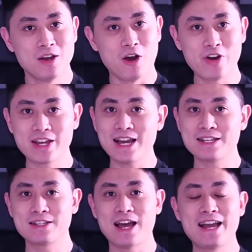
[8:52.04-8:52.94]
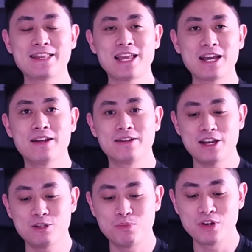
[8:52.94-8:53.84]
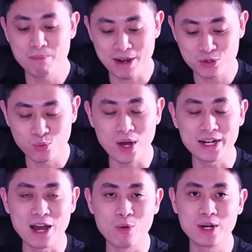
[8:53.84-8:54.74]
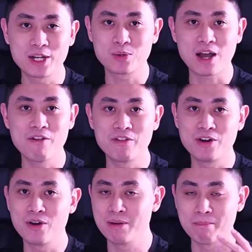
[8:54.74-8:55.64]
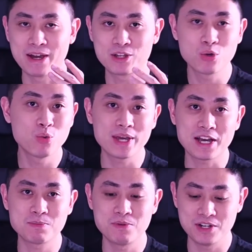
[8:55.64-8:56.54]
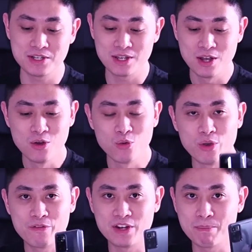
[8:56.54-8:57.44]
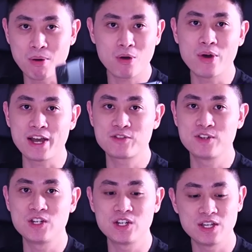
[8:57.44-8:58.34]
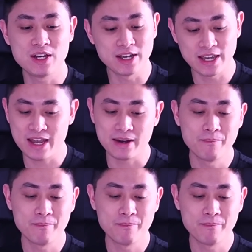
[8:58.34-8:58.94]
Alright guys, I think that's pretty much what I would like to cover in my 2-week experience with the Poco X3 GT. Again,